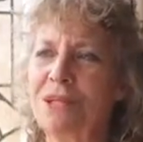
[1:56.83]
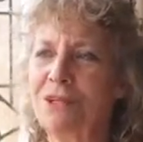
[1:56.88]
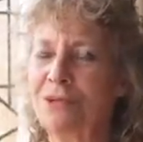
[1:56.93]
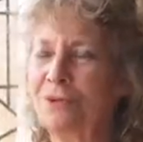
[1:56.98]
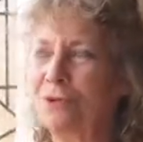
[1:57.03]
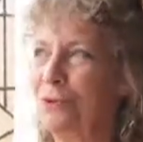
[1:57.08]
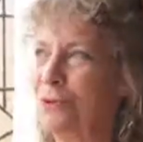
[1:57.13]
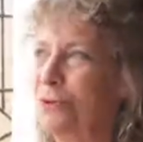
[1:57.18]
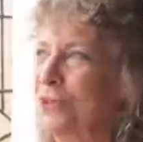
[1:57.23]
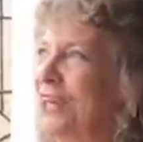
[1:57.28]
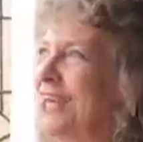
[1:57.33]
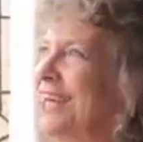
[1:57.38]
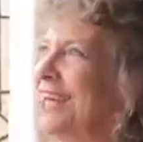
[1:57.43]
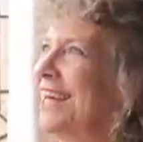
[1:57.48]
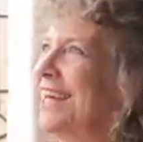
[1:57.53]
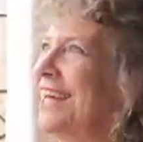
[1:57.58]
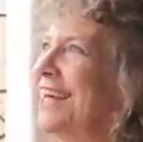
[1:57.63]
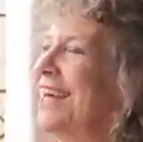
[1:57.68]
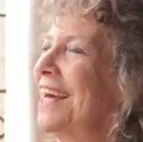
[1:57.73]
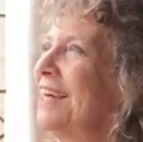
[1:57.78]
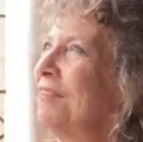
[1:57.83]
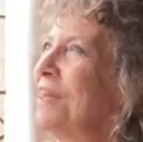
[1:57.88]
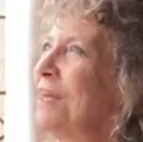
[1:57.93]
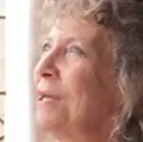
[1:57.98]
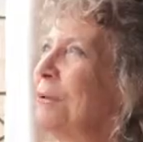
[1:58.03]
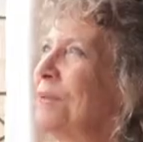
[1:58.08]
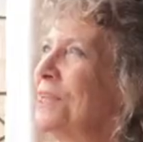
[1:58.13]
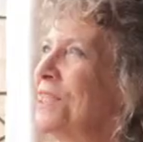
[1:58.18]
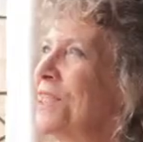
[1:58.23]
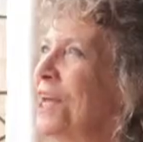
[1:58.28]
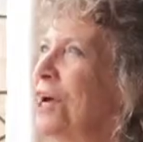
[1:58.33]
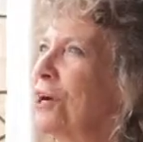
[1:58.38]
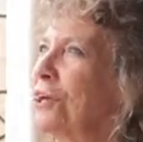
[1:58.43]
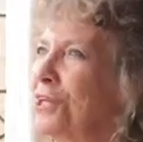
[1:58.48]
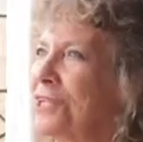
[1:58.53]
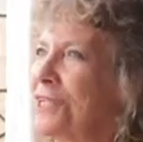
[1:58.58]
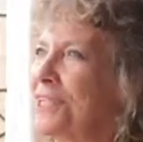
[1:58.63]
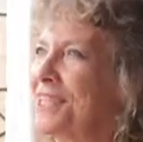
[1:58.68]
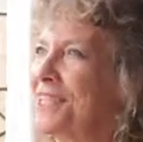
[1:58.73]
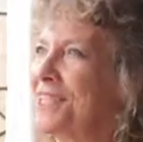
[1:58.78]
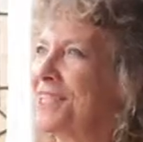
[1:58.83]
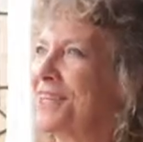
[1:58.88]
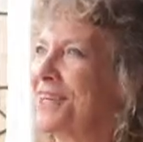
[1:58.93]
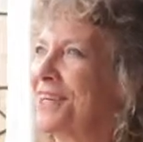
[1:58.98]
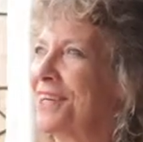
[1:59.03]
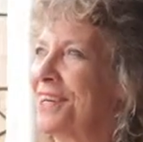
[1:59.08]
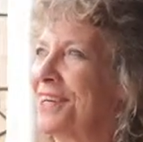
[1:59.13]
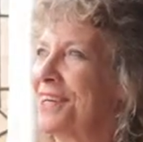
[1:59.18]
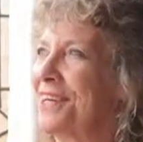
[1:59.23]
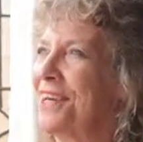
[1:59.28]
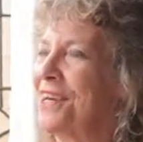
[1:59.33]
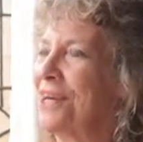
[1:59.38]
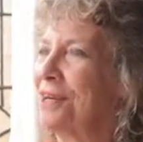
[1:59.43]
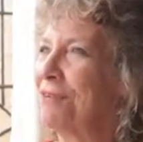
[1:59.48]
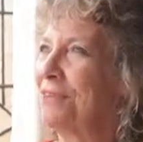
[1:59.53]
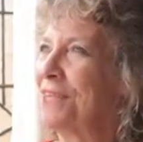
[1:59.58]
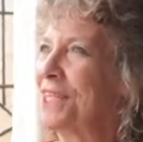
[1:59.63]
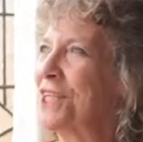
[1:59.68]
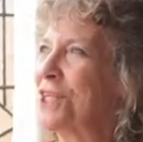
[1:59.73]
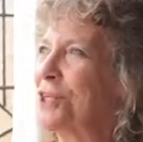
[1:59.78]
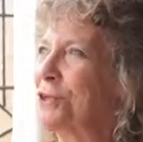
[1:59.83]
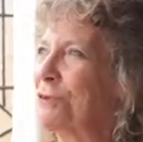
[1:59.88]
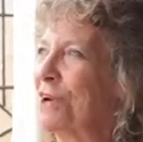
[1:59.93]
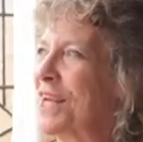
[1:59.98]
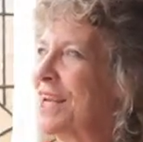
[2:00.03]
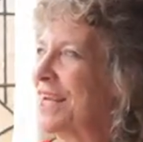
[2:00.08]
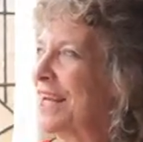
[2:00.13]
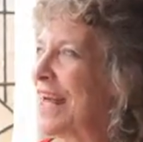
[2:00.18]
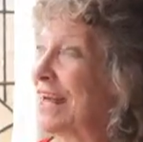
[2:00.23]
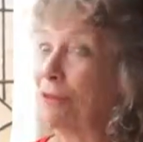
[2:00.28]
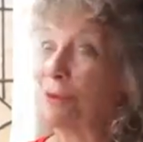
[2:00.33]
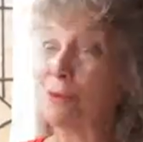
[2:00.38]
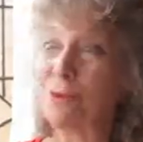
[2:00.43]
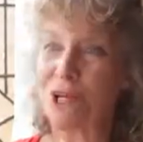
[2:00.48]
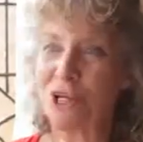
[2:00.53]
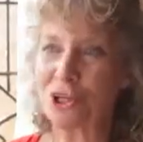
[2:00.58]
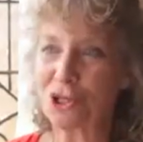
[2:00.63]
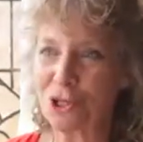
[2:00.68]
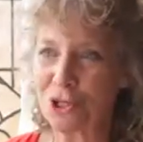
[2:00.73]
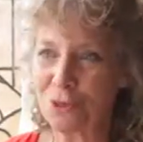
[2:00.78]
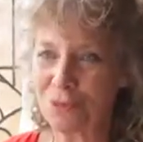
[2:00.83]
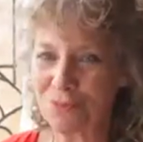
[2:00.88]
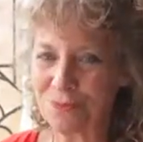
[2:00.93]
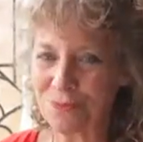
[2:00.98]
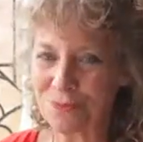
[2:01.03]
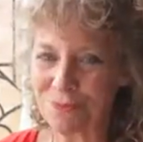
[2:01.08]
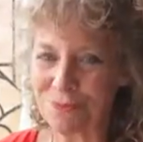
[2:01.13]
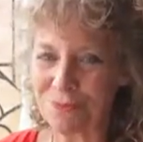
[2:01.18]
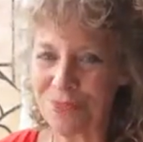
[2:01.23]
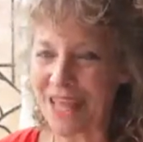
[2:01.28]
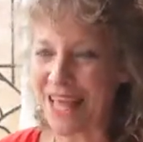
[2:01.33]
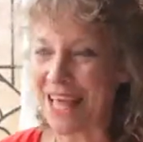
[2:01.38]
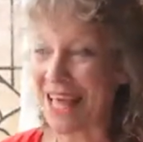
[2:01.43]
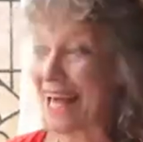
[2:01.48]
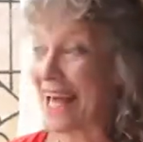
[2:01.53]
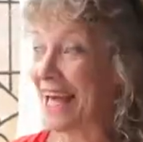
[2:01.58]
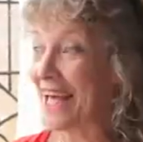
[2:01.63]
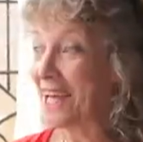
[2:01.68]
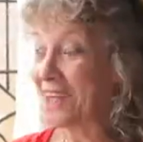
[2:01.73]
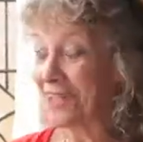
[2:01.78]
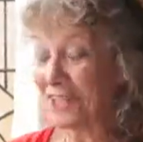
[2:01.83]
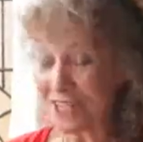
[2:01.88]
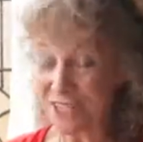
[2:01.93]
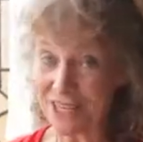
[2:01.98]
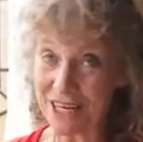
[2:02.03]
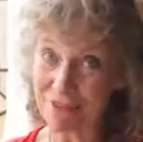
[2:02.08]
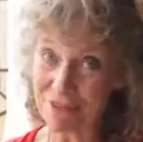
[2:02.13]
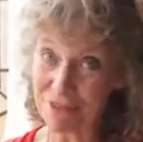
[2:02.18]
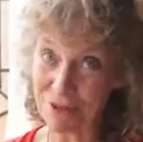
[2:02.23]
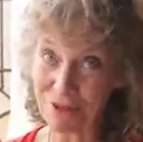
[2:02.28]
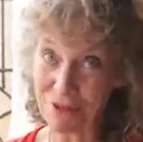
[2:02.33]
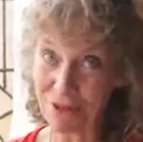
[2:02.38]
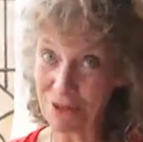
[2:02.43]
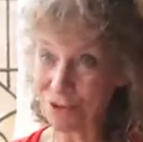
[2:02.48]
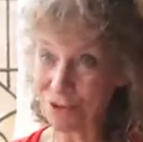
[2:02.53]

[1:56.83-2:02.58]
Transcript: I think it was the Ugly Sister, Cinderella and the Witch." And I still have those